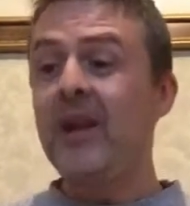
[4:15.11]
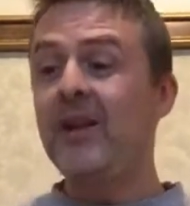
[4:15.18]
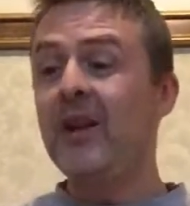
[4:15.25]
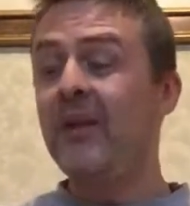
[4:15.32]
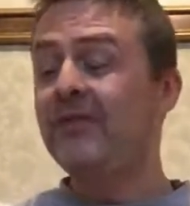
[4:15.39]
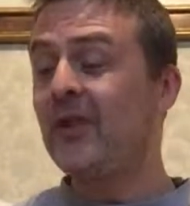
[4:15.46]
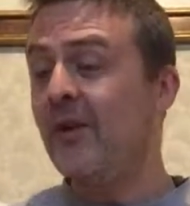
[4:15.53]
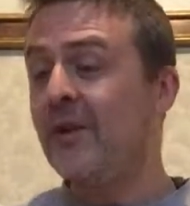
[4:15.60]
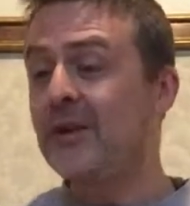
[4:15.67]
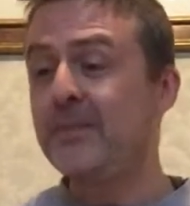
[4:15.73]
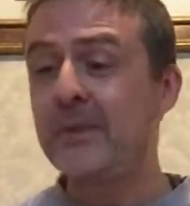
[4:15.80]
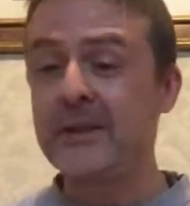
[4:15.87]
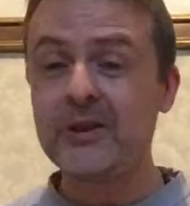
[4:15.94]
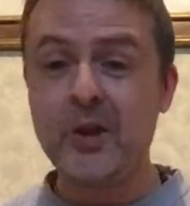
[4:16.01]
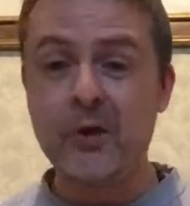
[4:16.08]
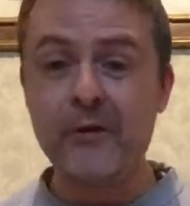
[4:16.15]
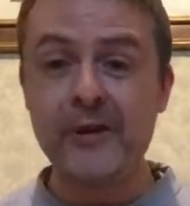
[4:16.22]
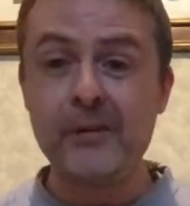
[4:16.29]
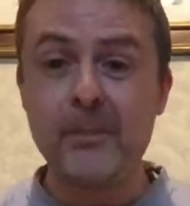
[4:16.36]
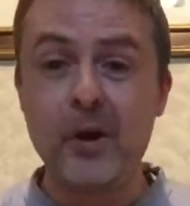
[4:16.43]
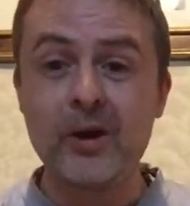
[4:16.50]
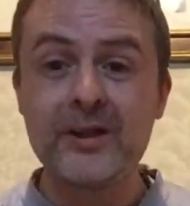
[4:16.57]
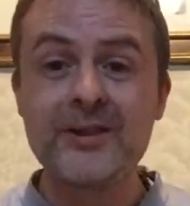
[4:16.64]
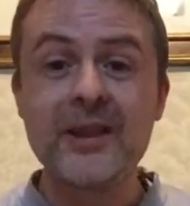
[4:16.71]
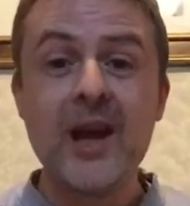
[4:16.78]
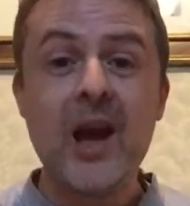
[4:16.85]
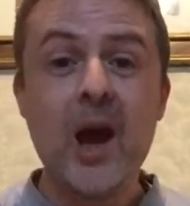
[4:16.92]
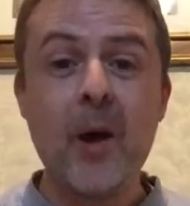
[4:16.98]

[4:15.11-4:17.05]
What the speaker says: Loved all those pictorial books